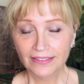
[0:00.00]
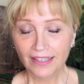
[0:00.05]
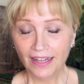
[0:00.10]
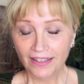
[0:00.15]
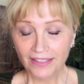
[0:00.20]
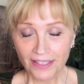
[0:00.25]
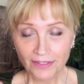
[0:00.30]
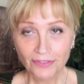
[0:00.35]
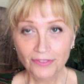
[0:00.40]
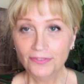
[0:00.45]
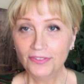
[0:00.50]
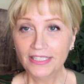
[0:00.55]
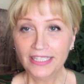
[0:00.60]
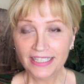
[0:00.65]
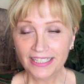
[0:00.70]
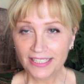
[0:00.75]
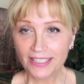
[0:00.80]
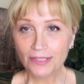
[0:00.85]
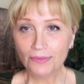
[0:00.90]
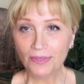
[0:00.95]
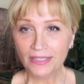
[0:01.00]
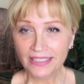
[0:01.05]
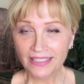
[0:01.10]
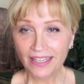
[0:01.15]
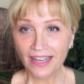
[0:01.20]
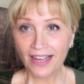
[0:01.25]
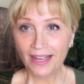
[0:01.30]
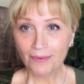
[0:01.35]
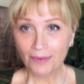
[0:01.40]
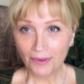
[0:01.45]
I'll never forget this one
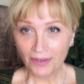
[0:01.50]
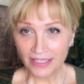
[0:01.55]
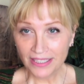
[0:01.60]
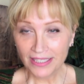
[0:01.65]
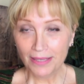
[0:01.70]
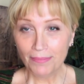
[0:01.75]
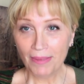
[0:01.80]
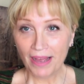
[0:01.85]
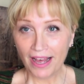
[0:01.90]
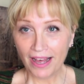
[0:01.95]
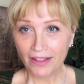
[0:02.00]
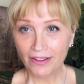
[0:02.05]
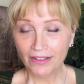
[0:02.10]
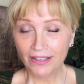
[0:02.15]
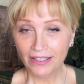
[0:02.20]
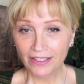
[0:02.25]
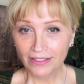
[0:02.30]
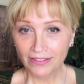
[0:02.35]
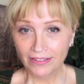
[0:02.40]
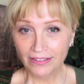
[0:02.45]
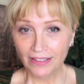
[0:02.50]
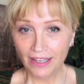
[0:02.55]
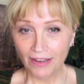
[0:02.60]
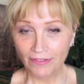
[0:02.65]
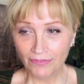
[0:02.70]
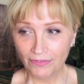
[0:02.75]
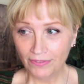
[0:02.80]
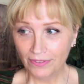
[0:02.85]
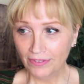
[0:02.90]
time I went to the bath, a